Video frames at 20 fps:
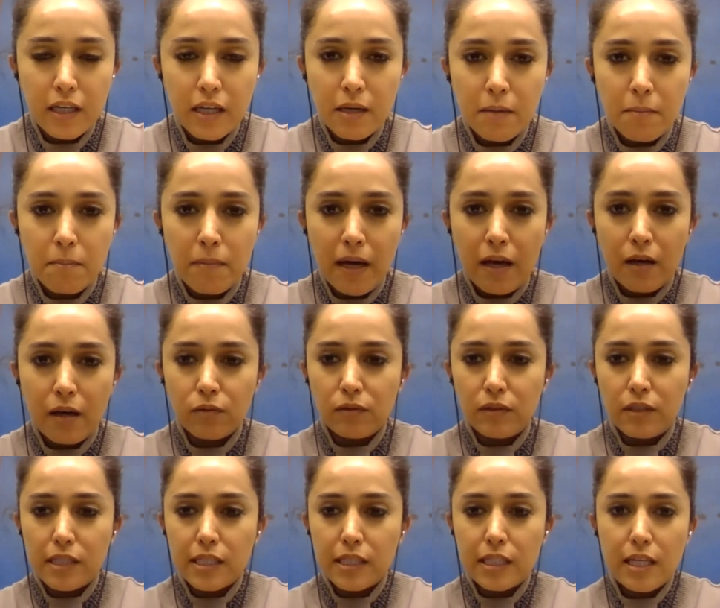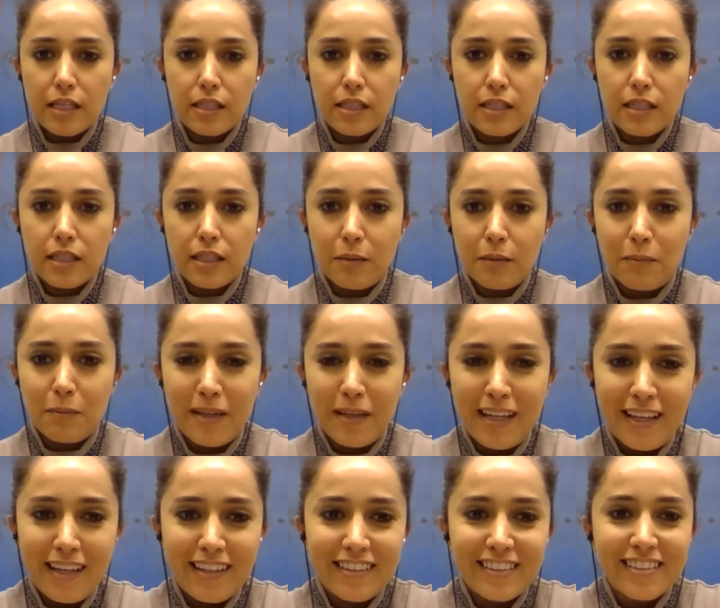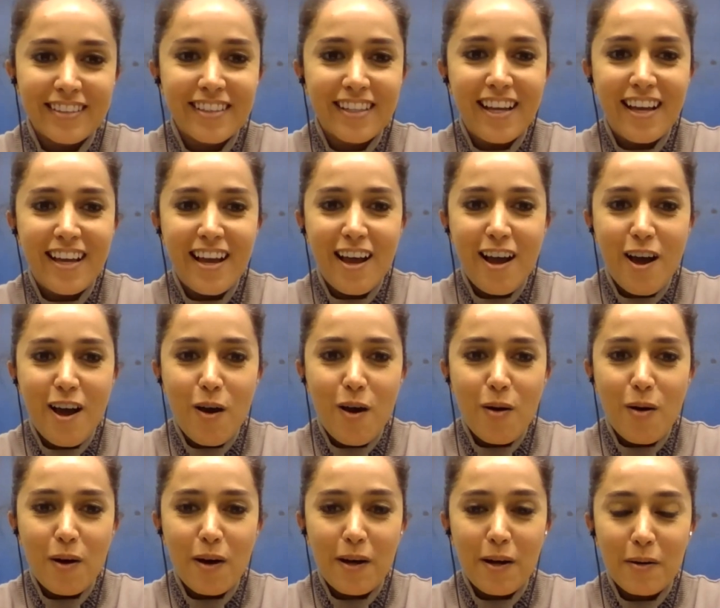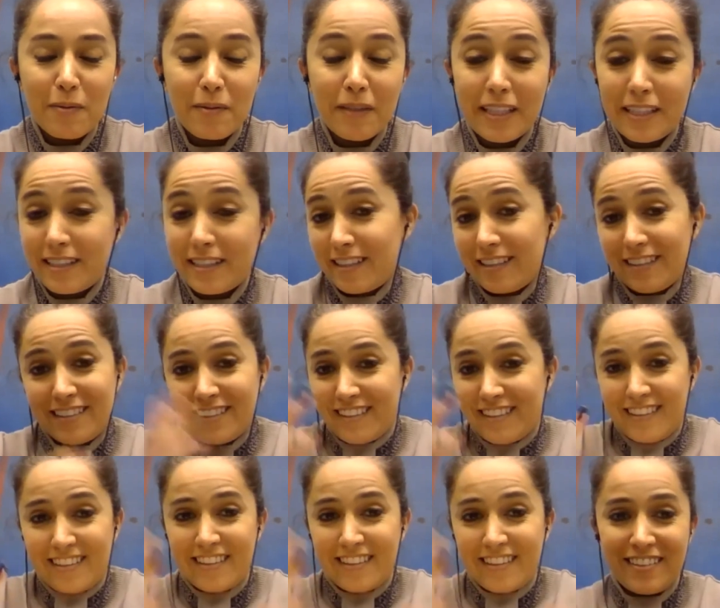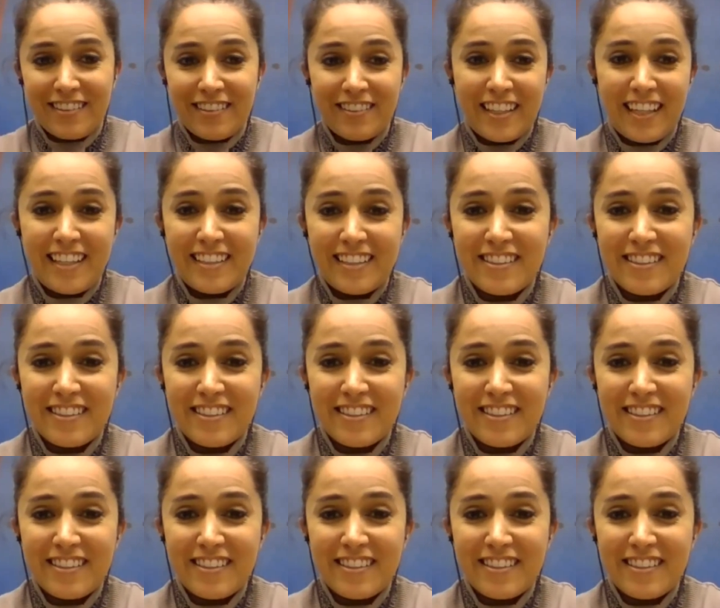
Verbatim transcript: about the system and because uh, you I